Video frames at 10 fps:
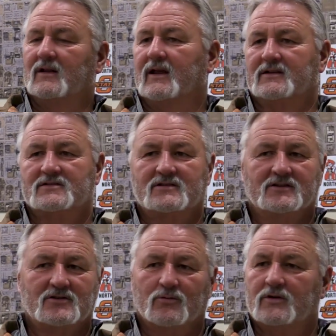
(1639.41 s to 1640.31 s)
at
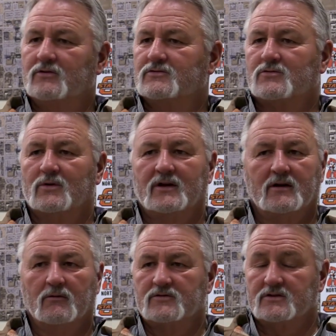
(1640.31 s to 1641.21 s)
such a reduced rate,
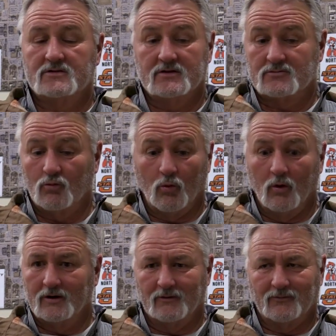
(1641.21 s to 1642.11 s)
of just this
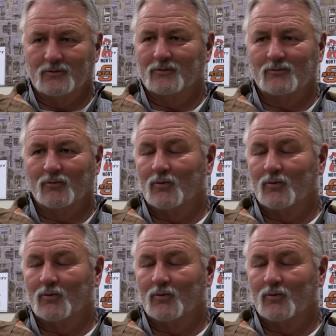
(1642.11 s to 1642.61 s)
wonderful